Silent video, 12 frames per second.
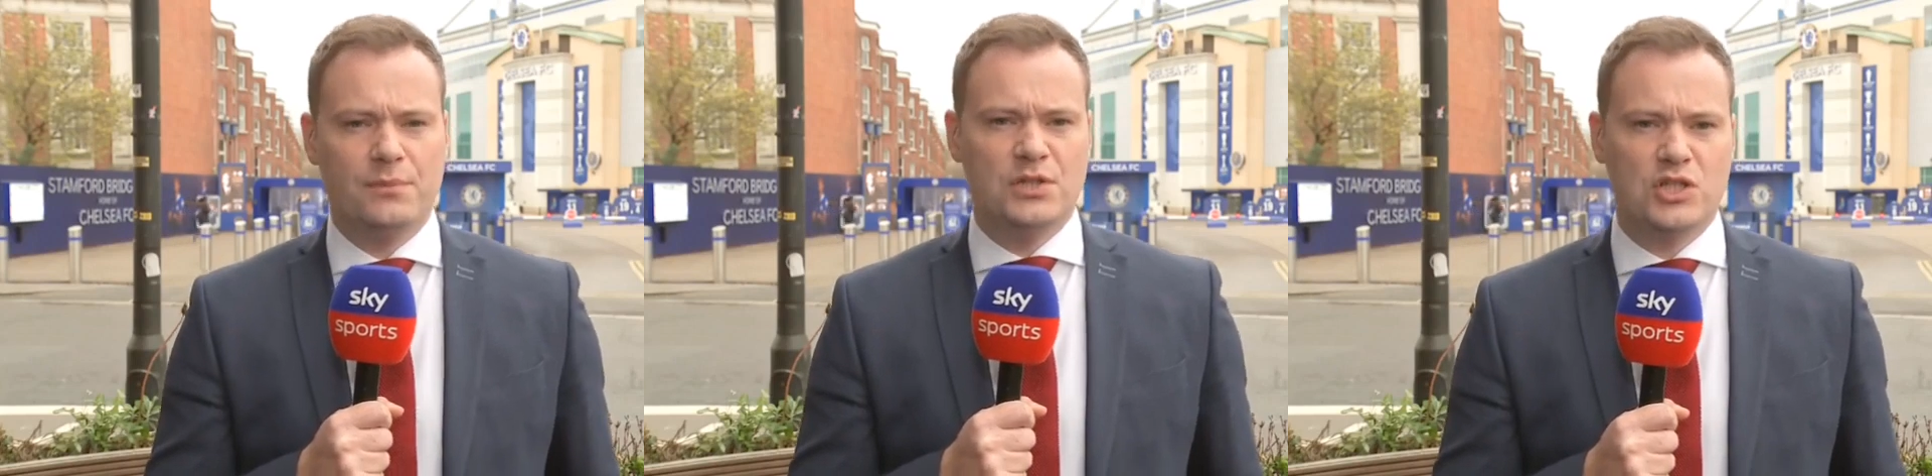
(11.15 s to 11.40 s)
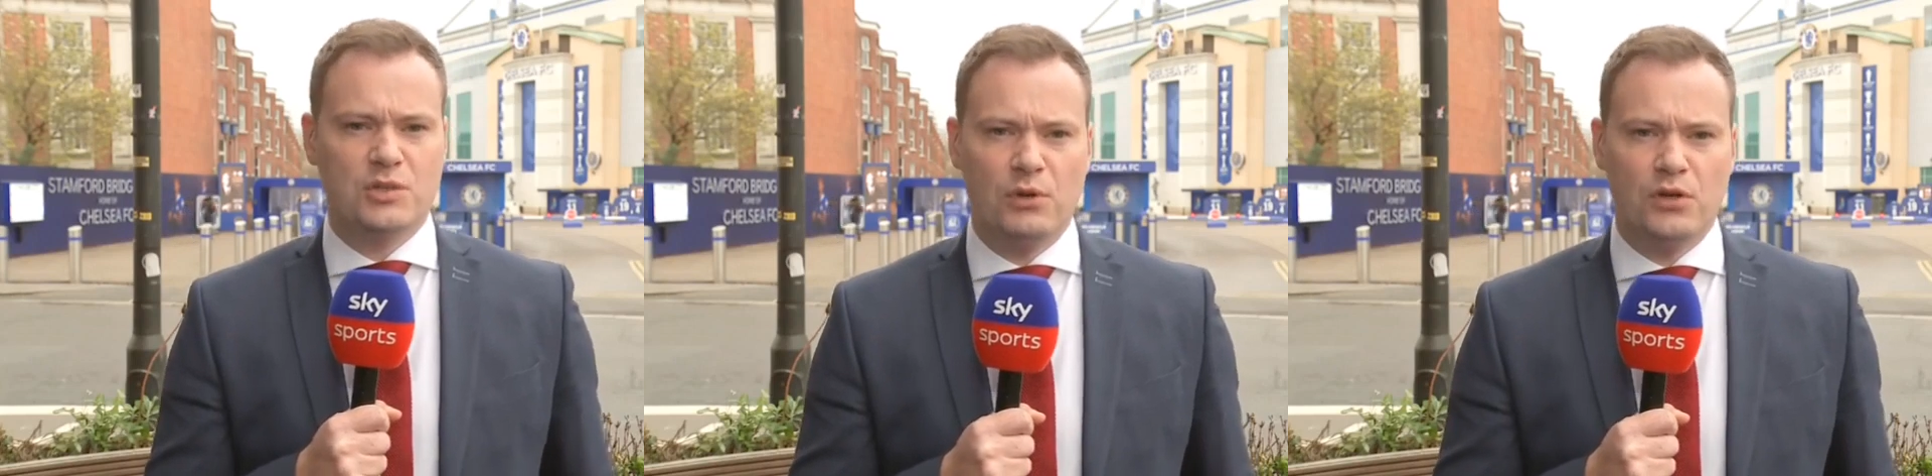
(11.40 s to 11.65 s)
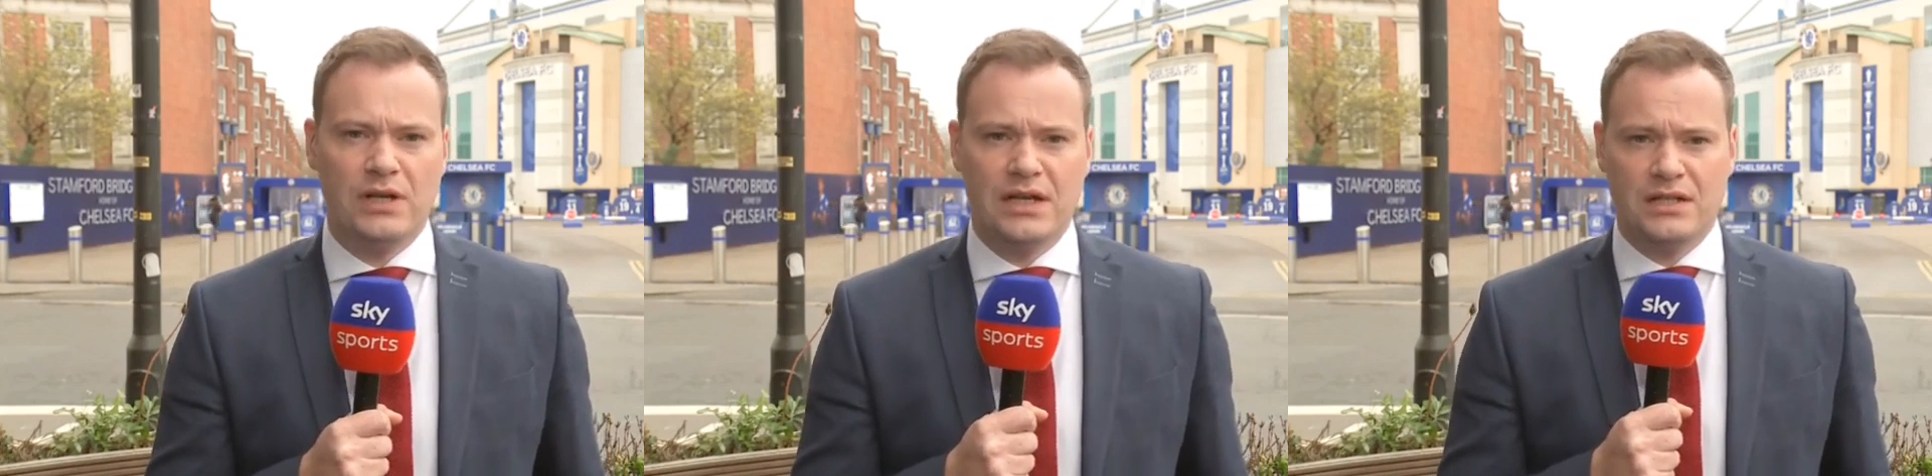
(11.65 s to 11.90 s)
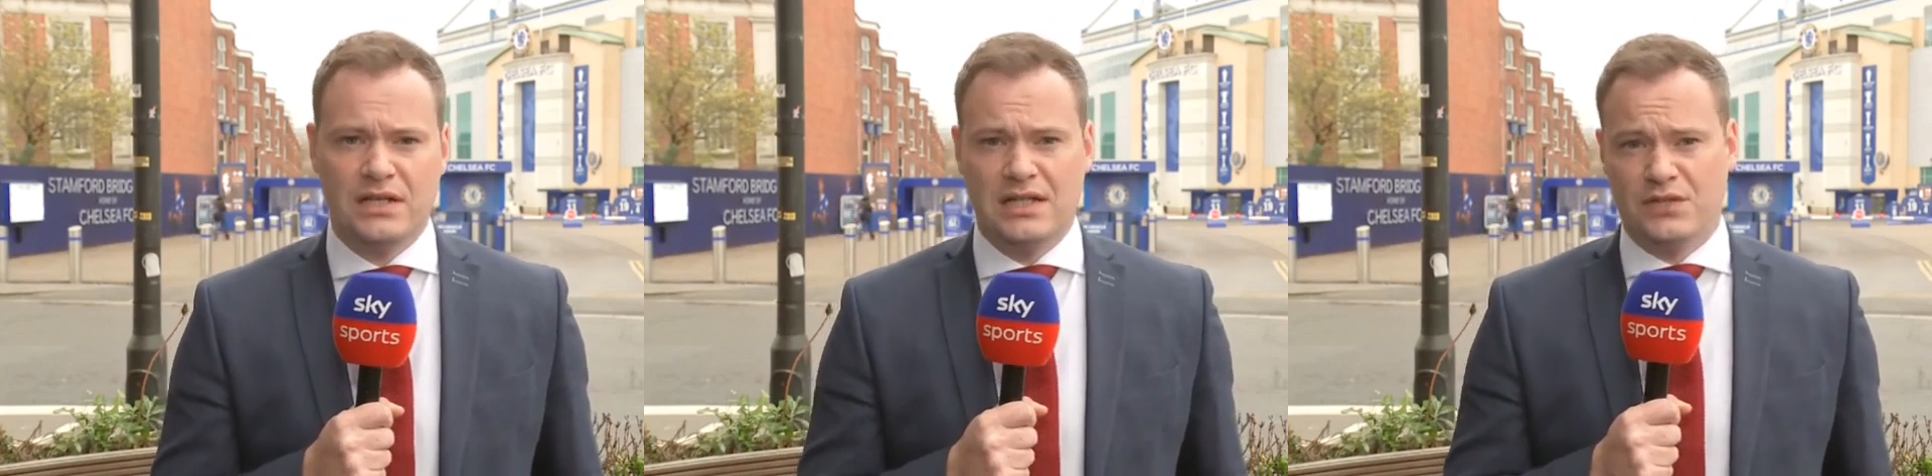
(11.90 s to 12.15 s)

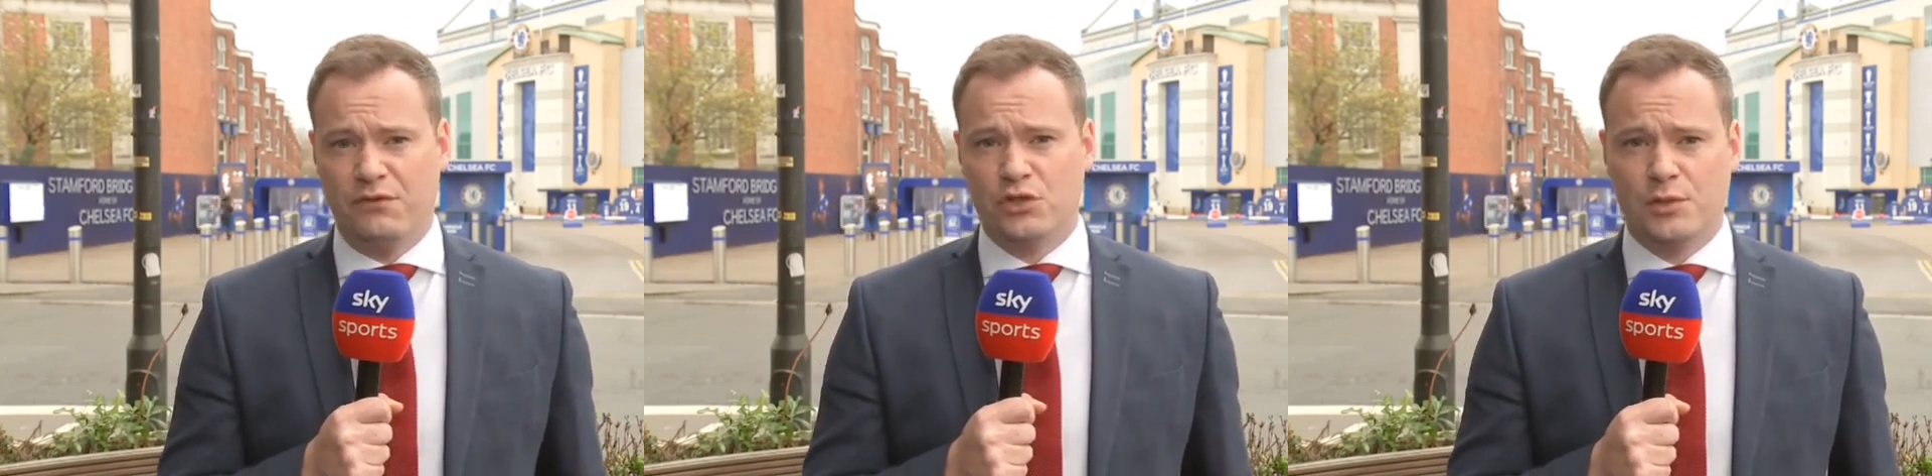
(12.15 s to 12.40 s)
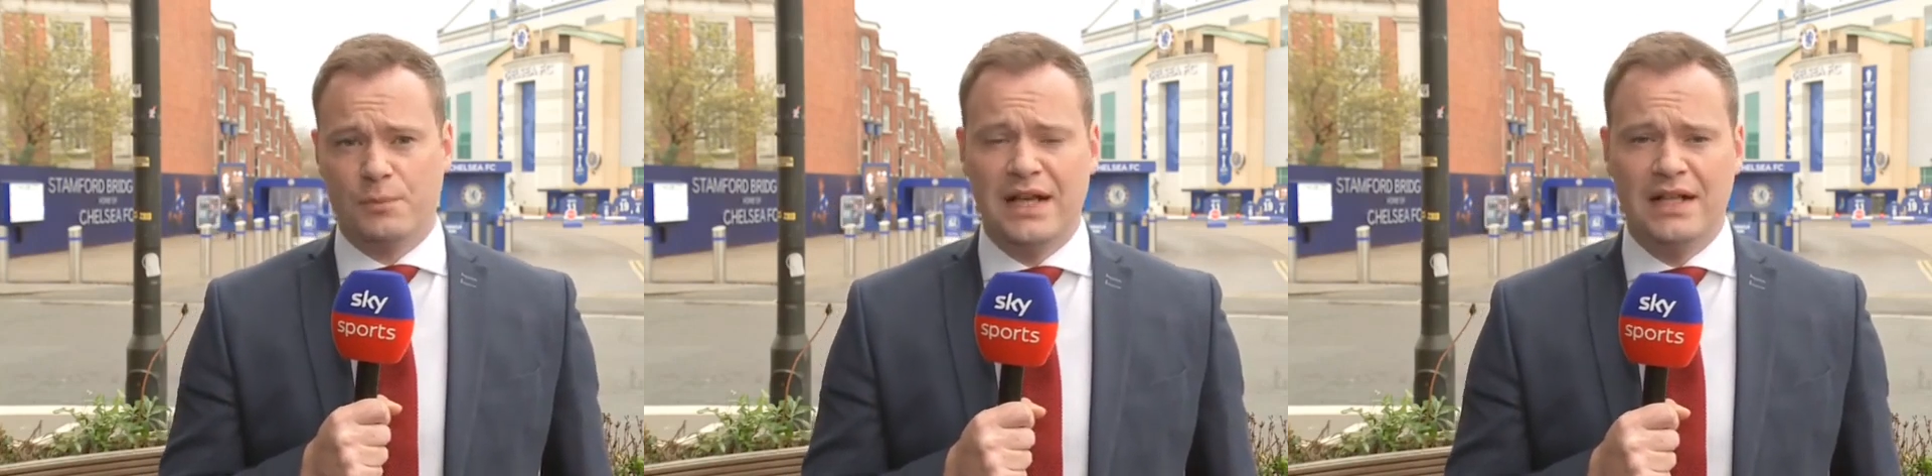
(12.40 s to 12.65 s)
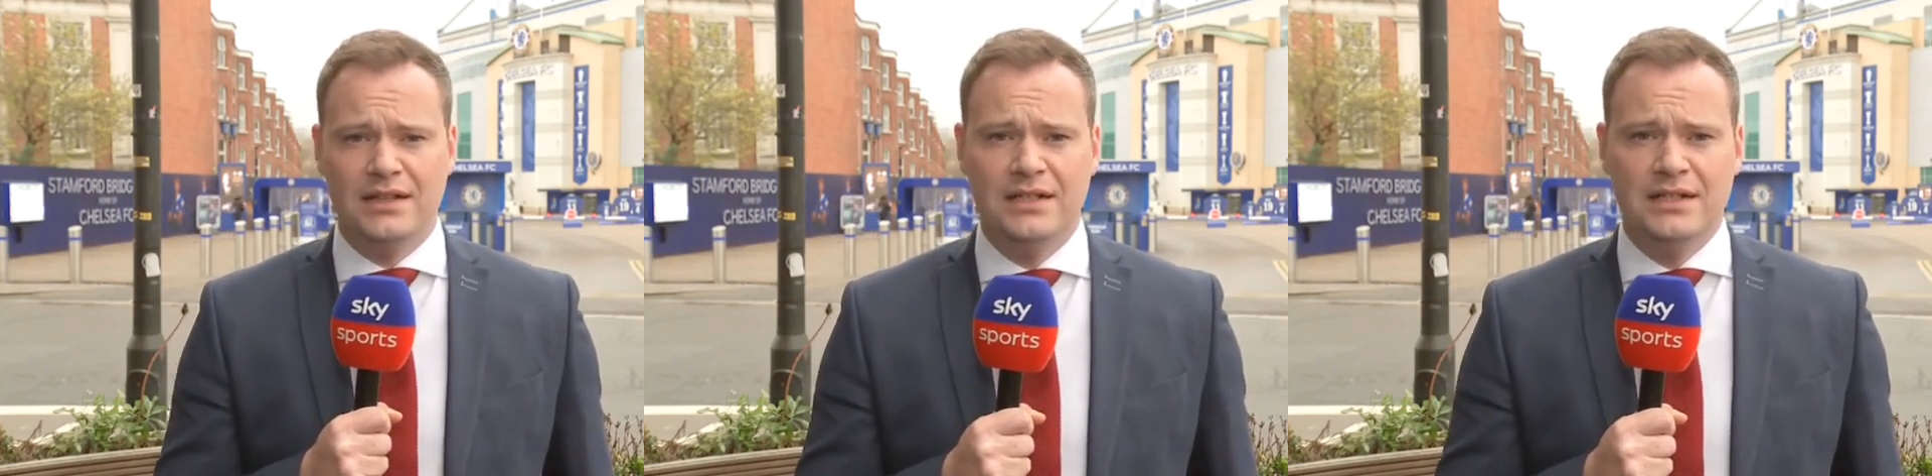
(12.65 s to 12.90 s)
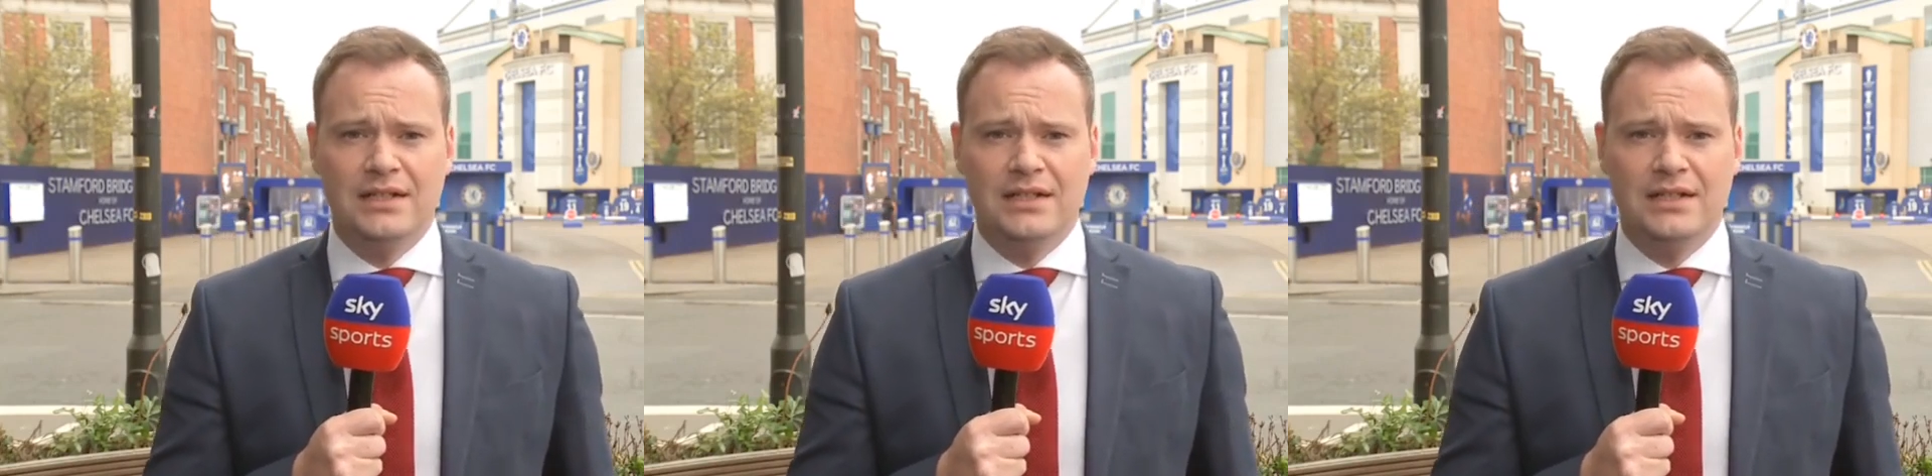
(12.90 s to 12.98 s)
his first spell,